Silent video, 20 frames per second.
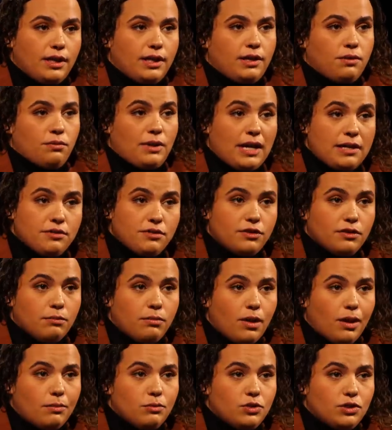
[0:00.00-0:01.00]
and we entered the
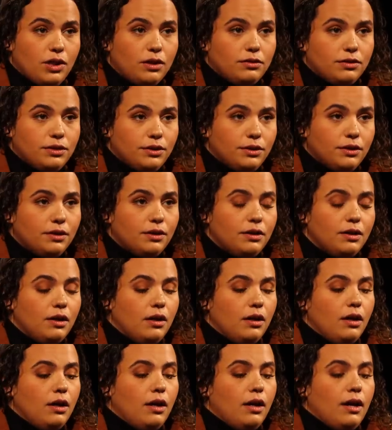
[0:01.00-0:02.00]
bomb shelter.
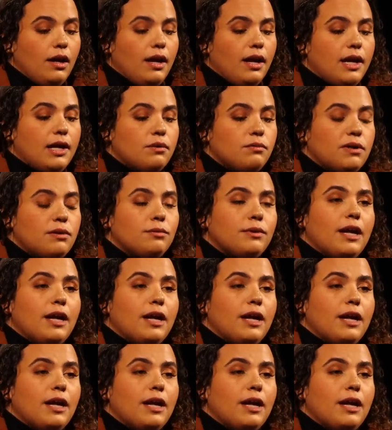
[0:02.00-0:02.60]
And when we